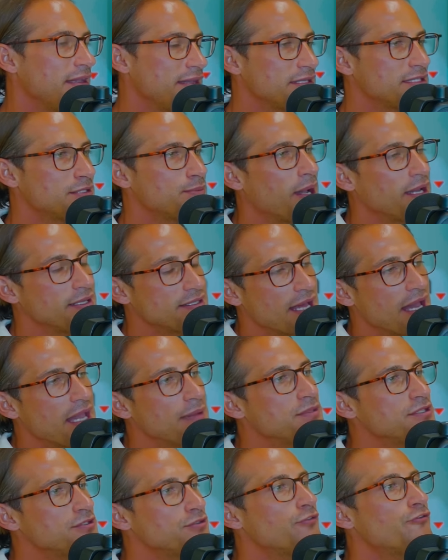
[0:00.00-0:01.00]
And that's why
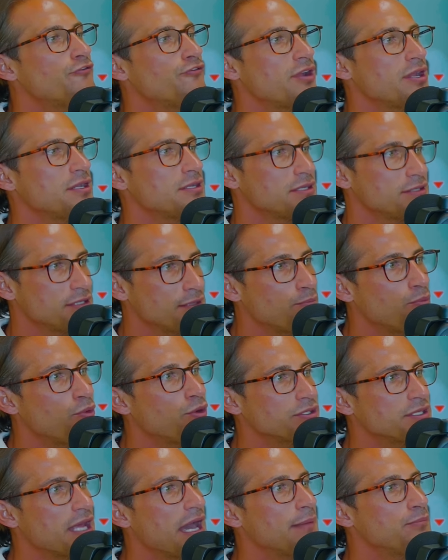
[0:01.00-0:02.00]
time is your friend. The
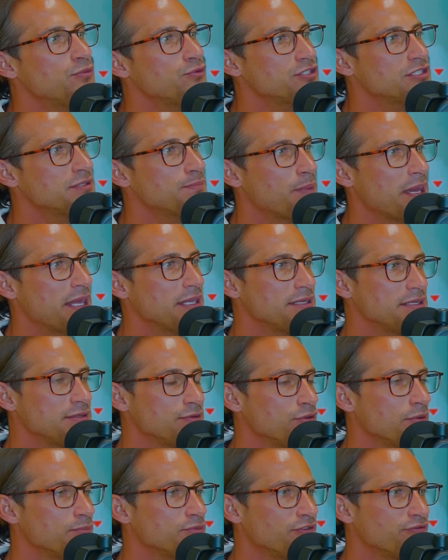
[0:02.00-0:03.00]
more time you spend in
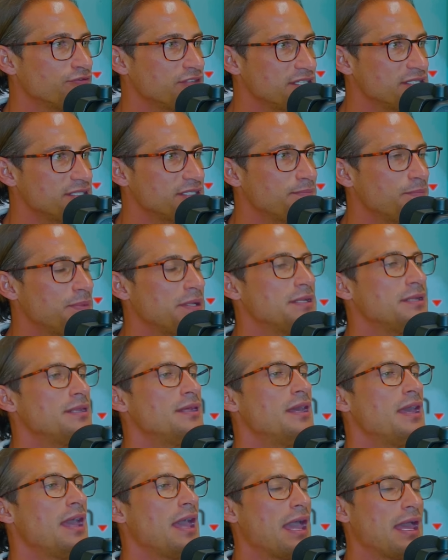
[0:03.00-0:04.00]
terms of discipline
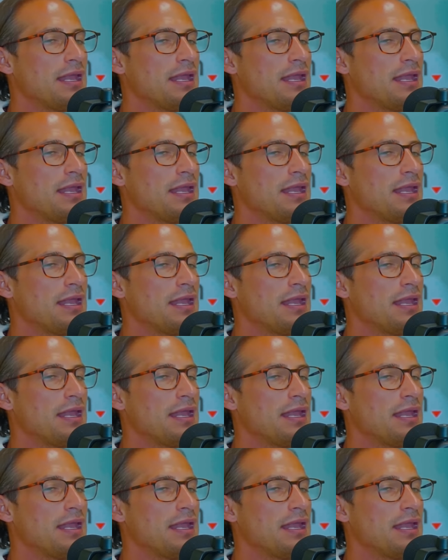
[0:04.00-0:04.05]
mm-hmm.